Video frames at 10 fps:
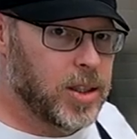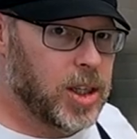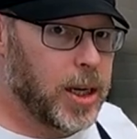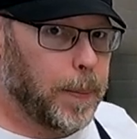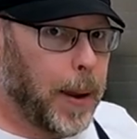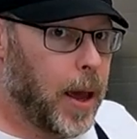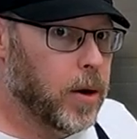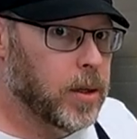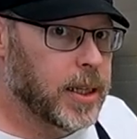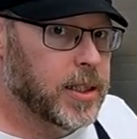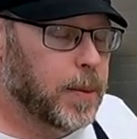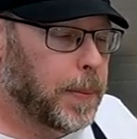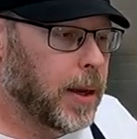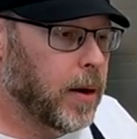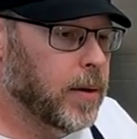cheetah pattern
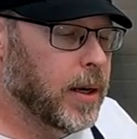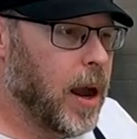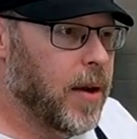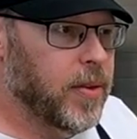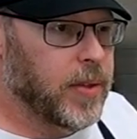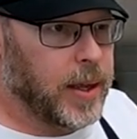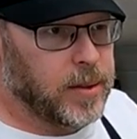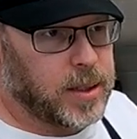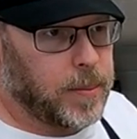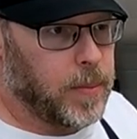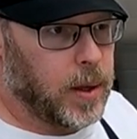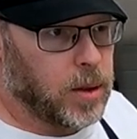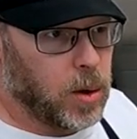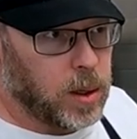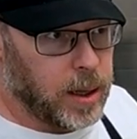disappeared, and other than some
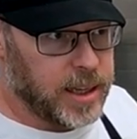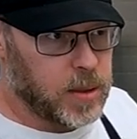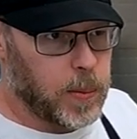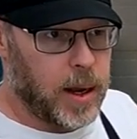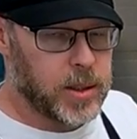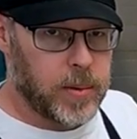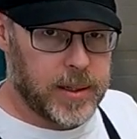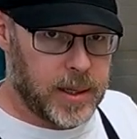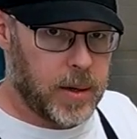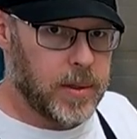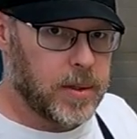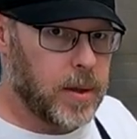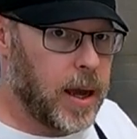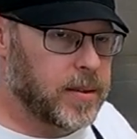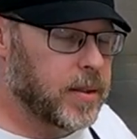localized spots where I said it was
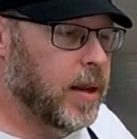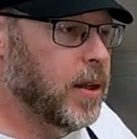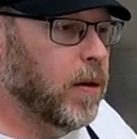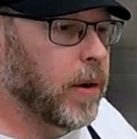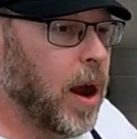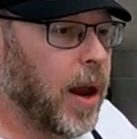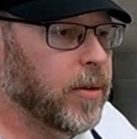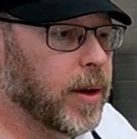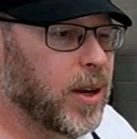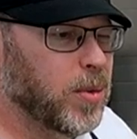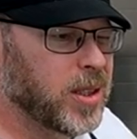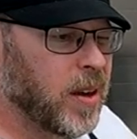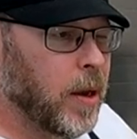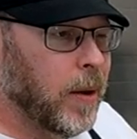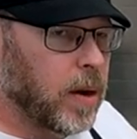slightly overhydrated, which
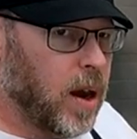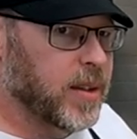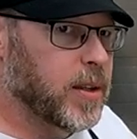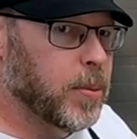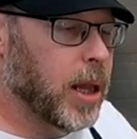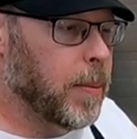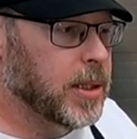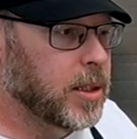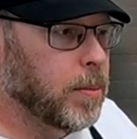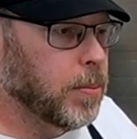caused a blemish